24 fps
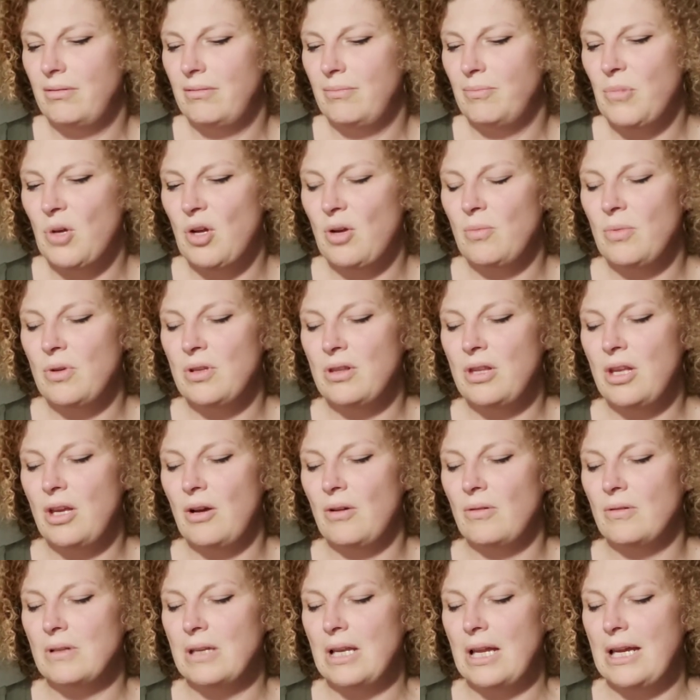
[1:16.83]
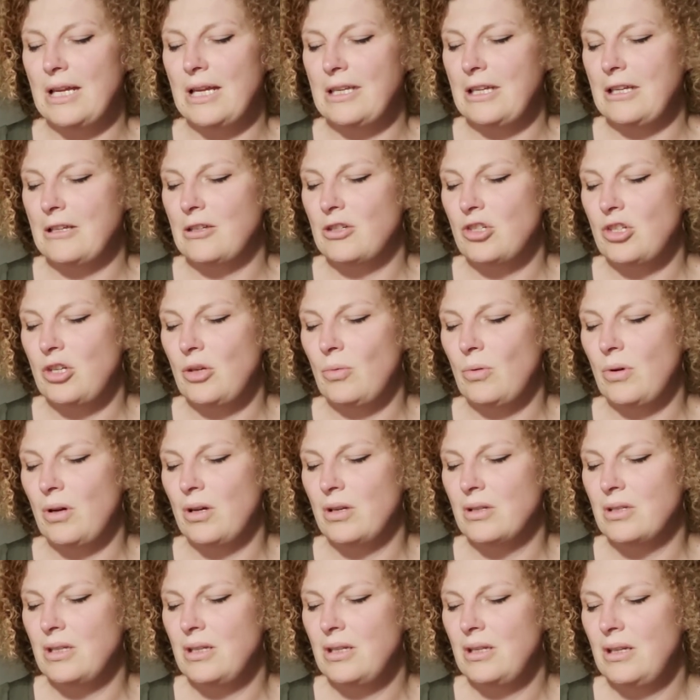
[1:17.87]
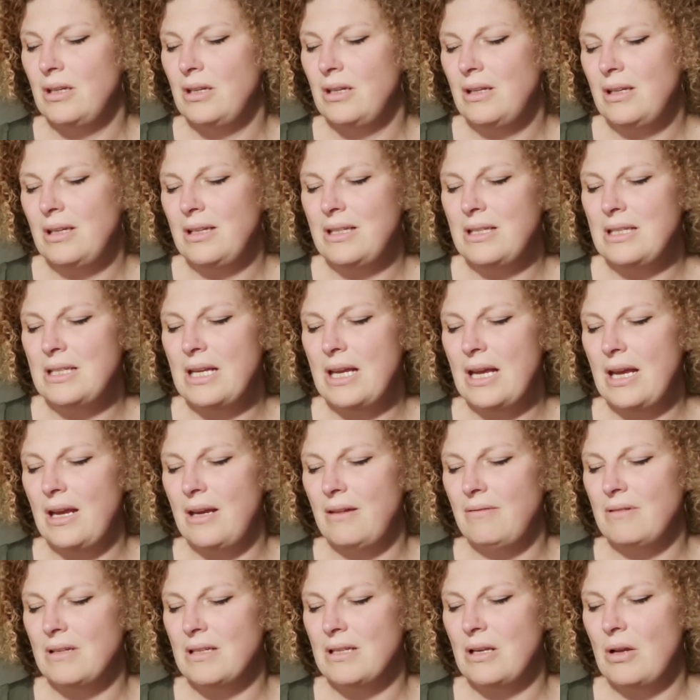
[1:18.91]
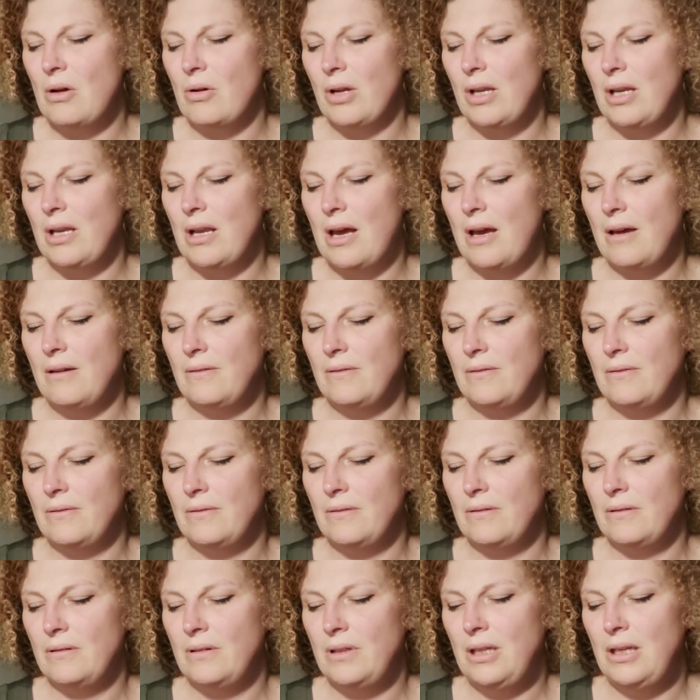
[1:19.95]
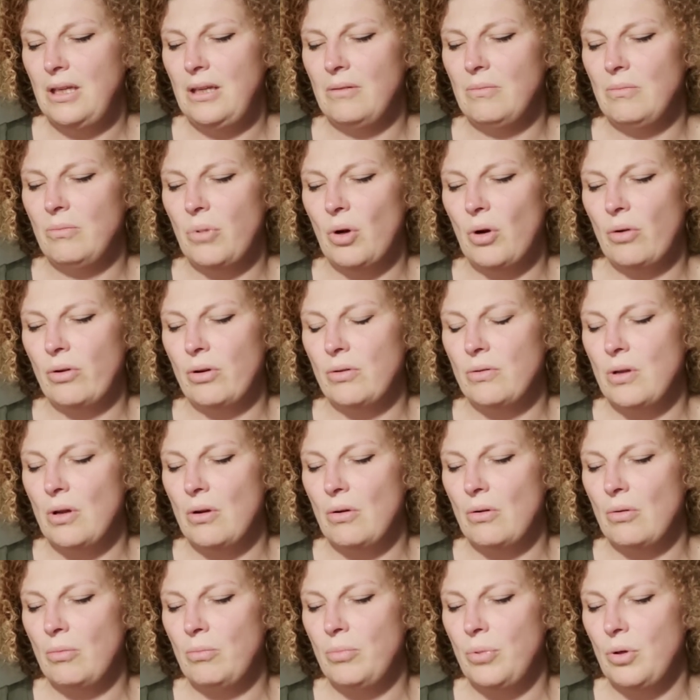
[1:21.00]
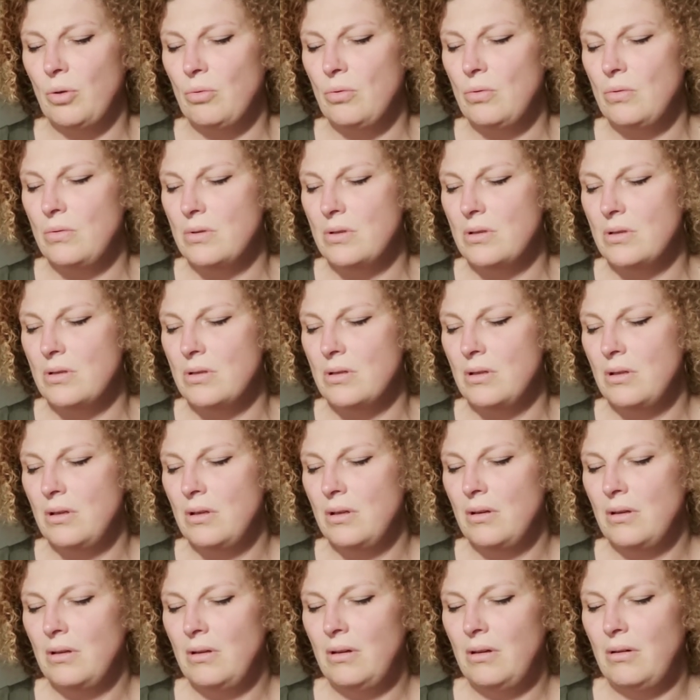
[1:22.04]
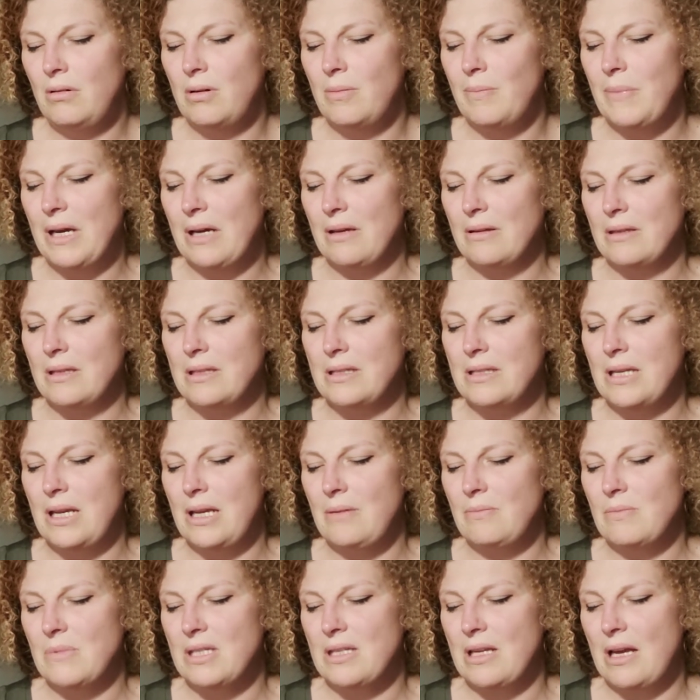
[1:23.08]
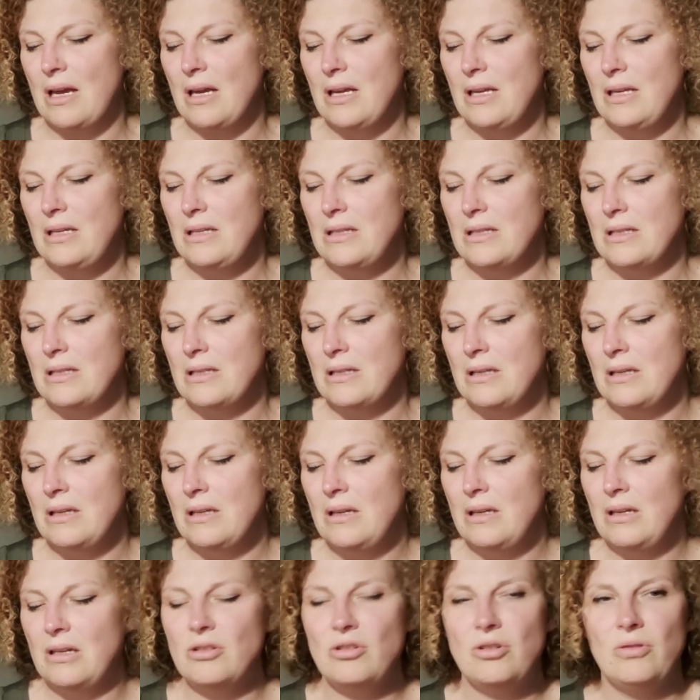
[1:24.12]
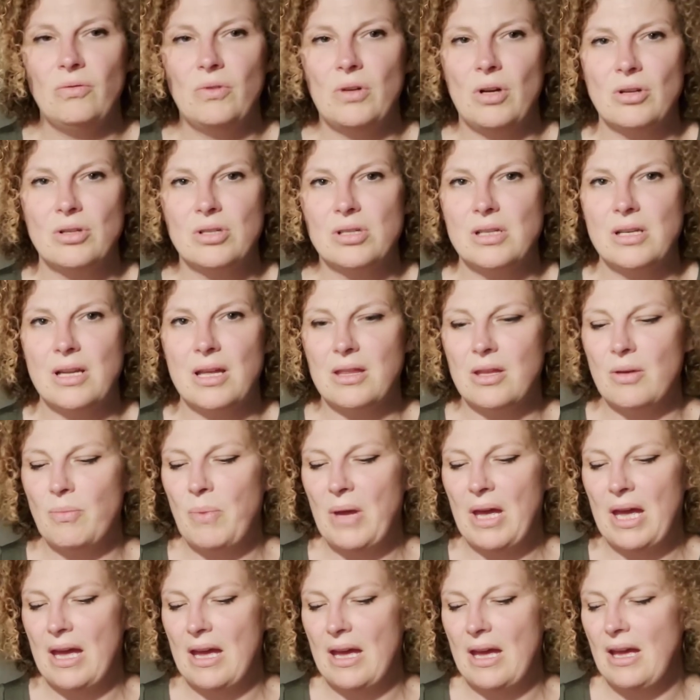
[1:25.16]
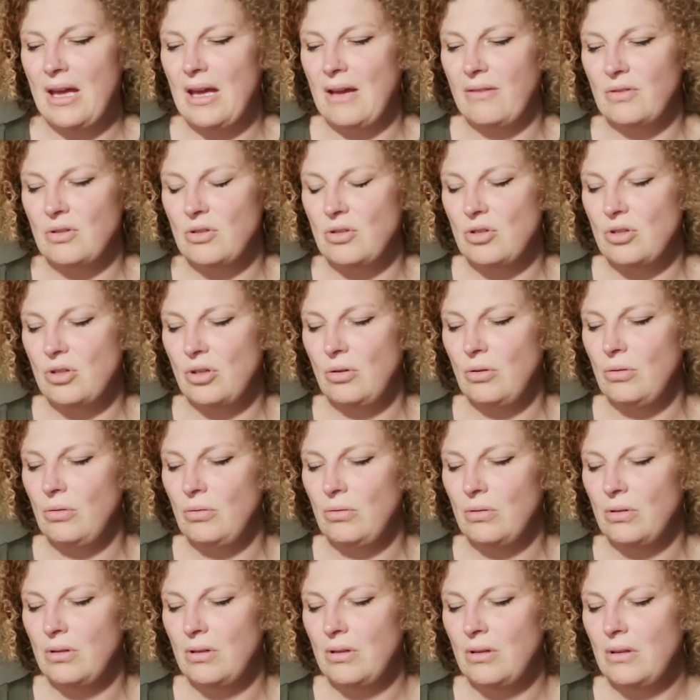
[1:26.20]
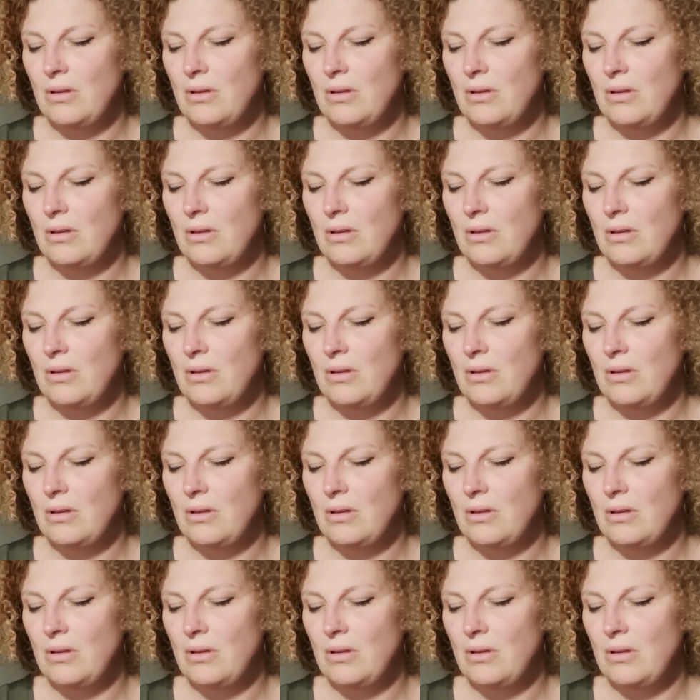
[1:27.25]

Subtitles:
murmured the old lady as she whirred. "His hair is long enough. He can borrow your boots. You're about the same size, and you've got another pair, haven't you?